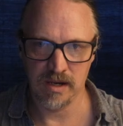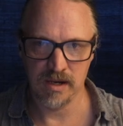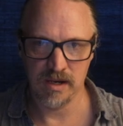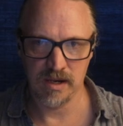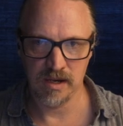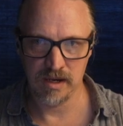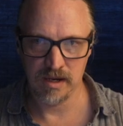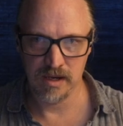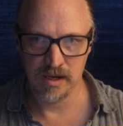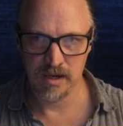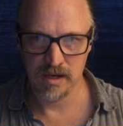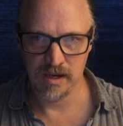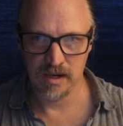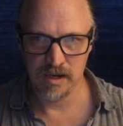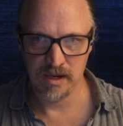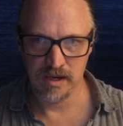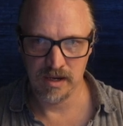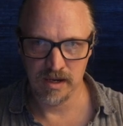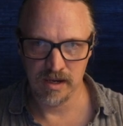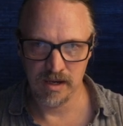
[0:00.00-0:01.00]
what I
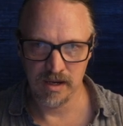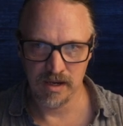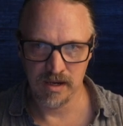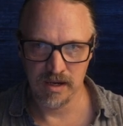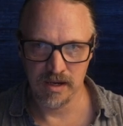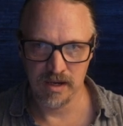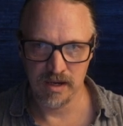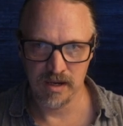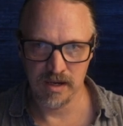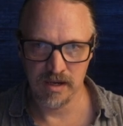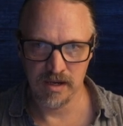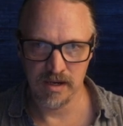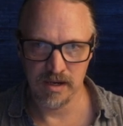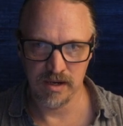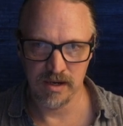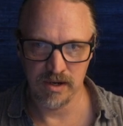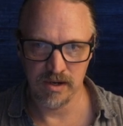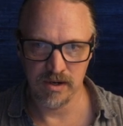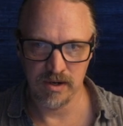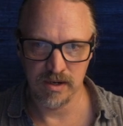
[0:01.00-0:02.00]
have to do,
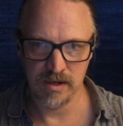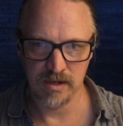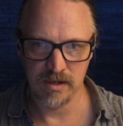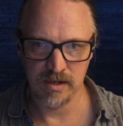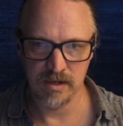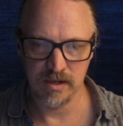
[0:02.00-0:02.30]
because I'm